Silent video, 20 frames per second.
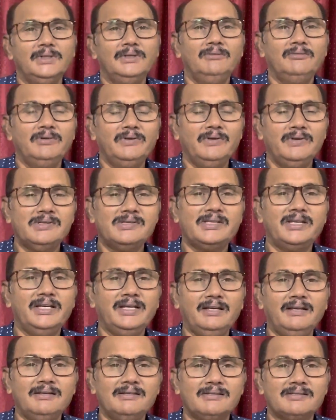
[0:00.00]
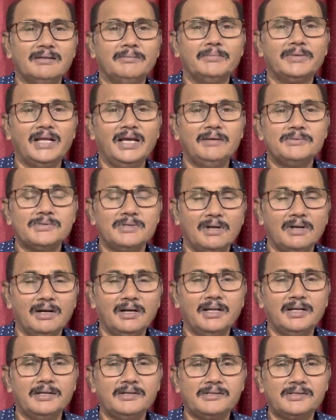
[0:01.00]
We will say sometimes not
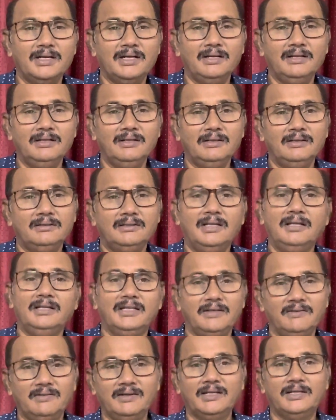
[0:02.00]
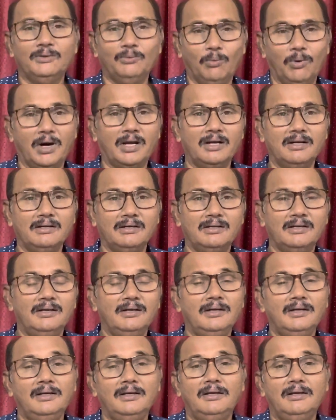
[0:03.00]
arrested, then they will give warrant.
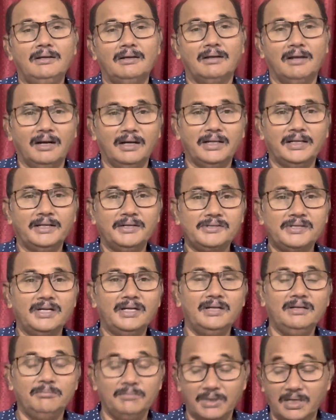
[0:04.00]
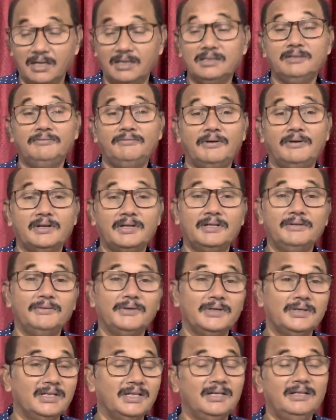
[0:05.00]
Not arrested because of
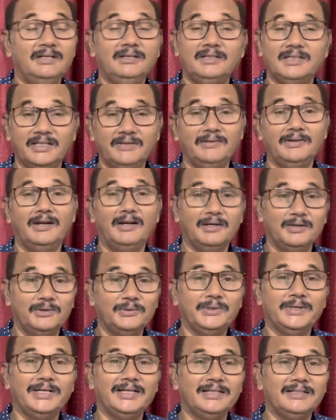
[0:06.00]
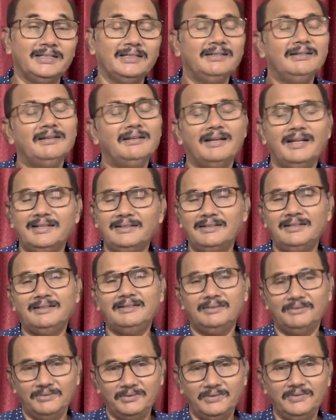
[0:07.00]
41A, they will not do anything like
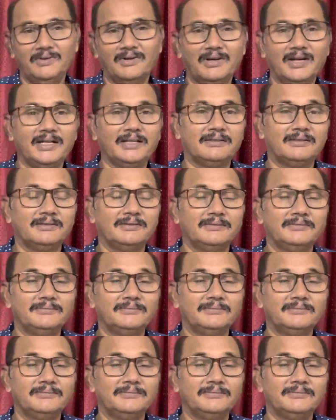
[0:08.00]
that, we will write.